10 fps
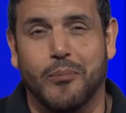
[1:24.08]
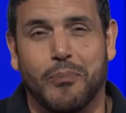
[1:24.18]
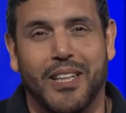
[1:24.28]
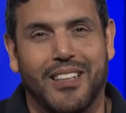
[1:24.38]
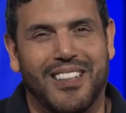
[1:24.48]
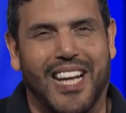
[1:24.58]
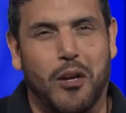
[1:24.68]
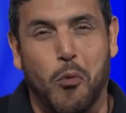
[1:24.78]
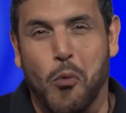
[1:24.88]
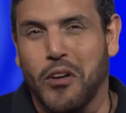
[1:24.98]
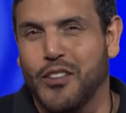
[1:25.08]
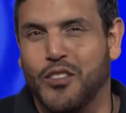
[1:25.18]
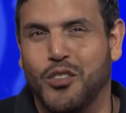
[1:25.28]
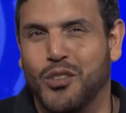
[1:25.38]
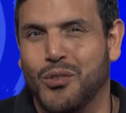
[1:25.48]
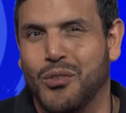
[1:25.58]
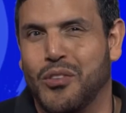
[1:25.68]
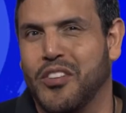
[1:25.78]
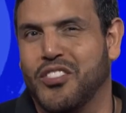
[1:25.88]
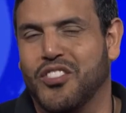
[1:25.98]
But like one or two
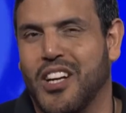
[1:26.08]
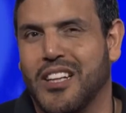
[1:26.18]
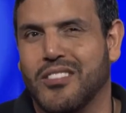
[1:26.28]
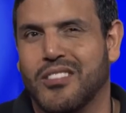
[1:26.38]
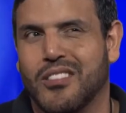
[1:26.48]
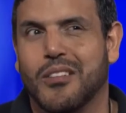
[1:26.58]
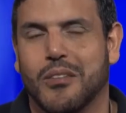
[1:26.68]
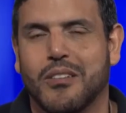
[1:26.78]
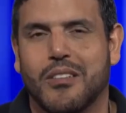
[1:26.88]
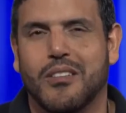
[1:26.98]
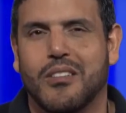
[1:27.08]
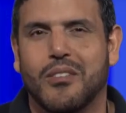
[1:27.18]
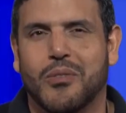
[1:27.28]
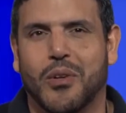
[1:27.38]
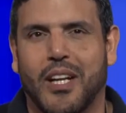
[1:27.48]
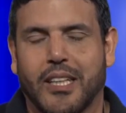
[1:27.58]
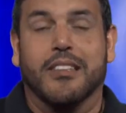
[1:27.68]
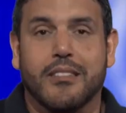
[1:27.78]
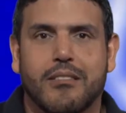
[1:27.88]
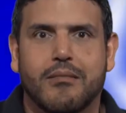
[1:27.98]
of the shots were like
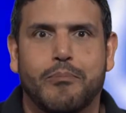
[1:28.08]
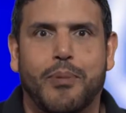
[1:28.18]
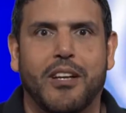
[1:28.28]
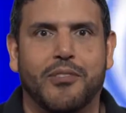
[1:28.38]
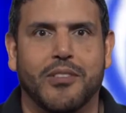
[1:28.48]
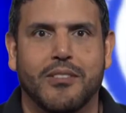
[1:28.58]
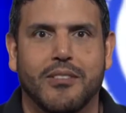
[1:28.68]
painful.